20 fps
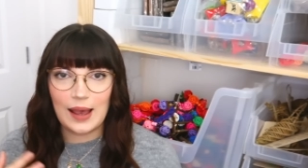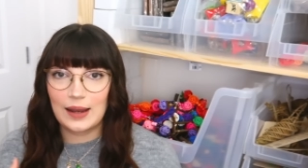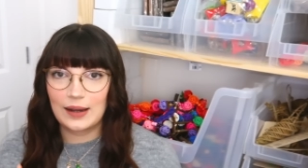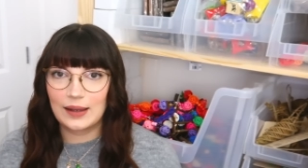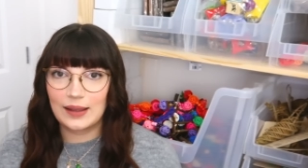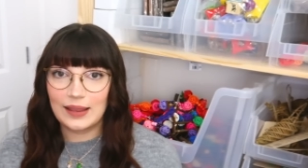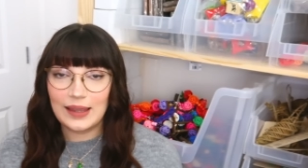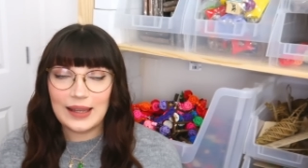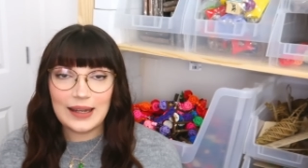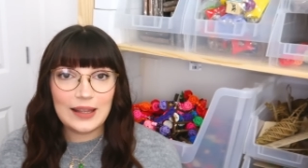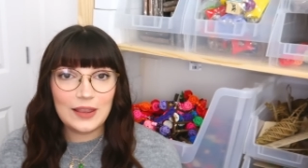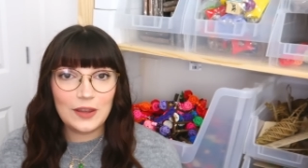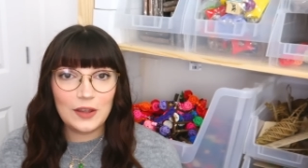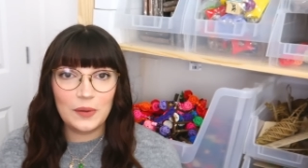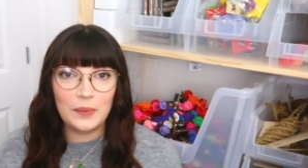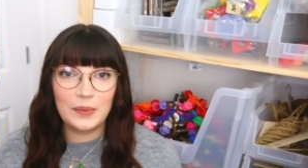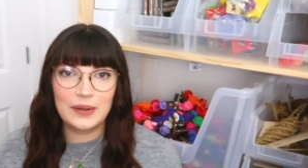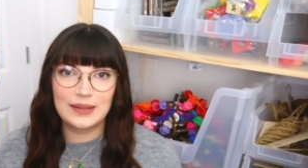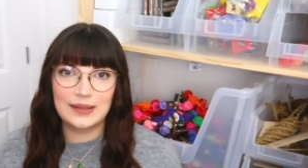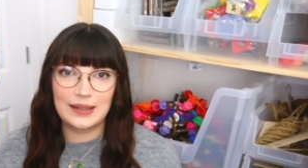and cleaning
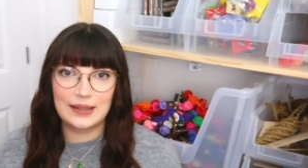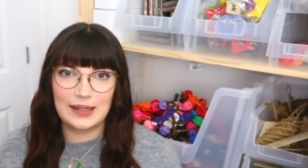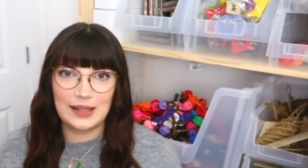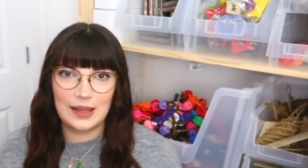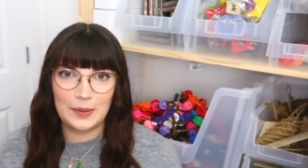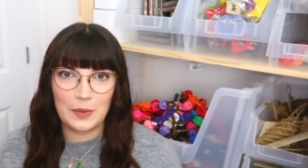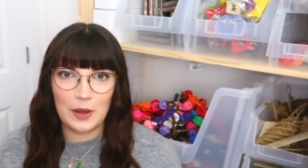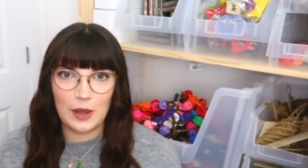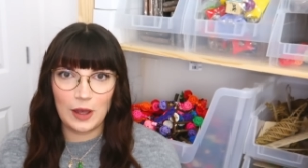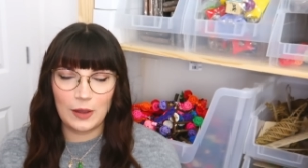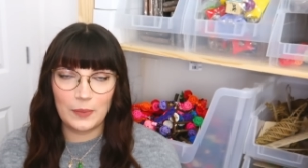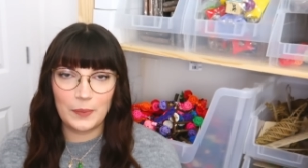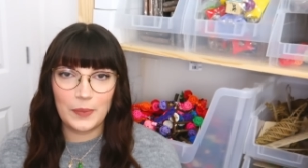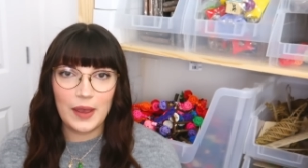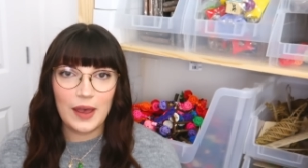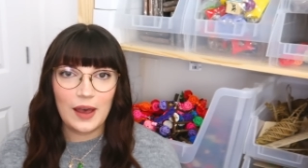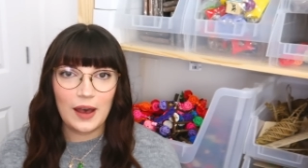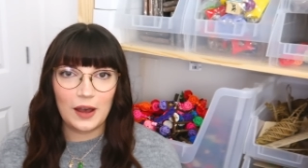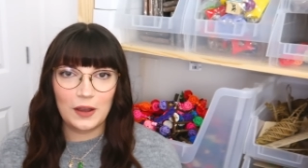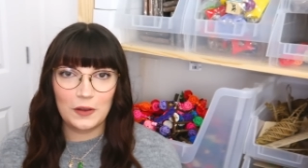them and setting them up,
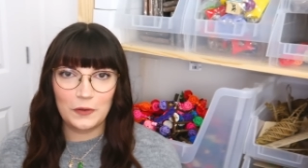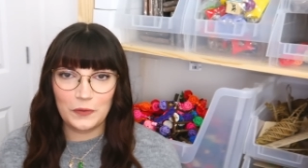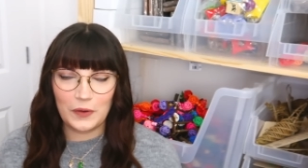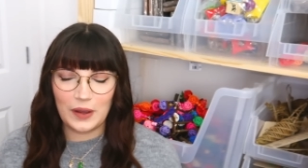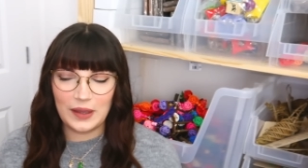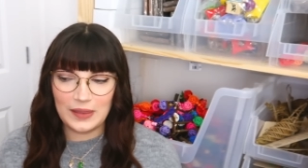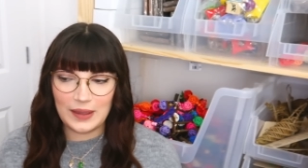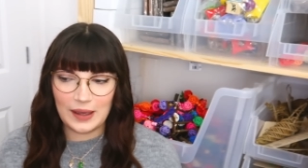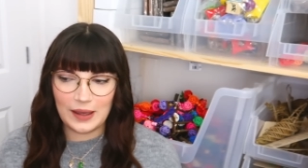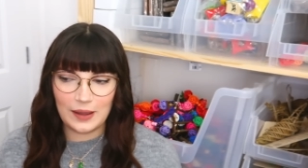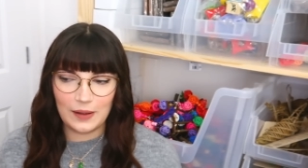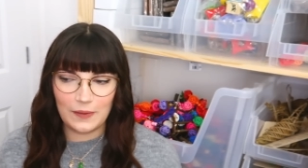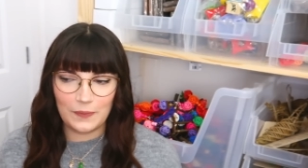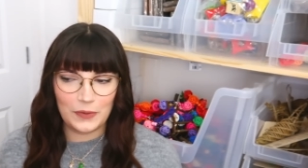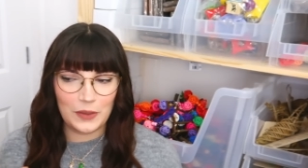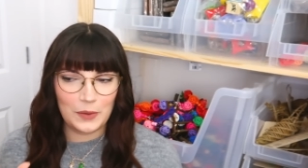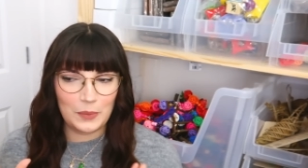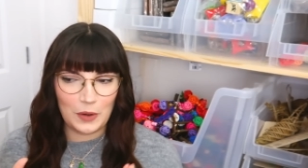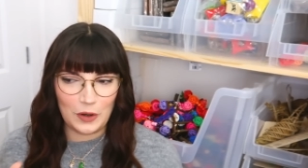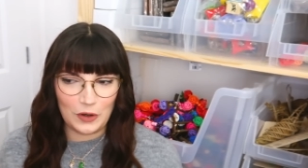I find that
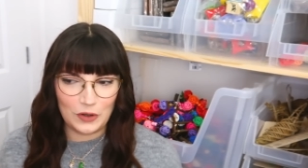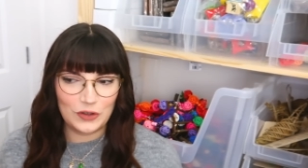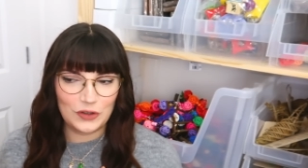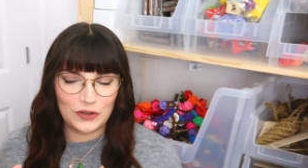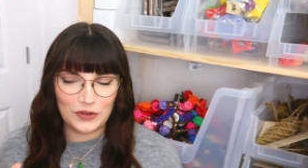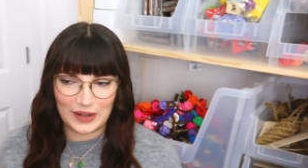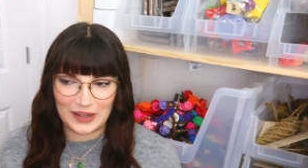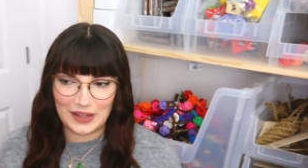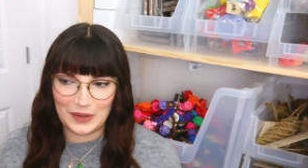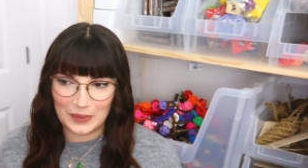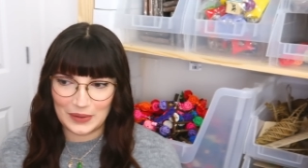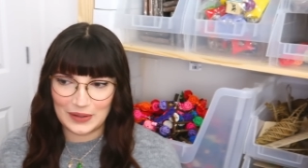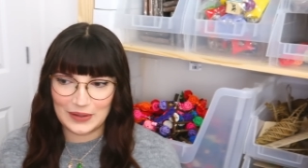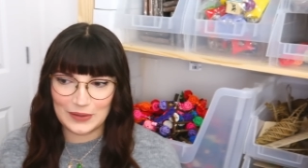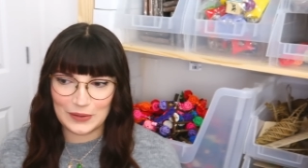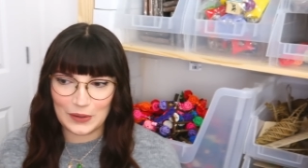the most strenuous.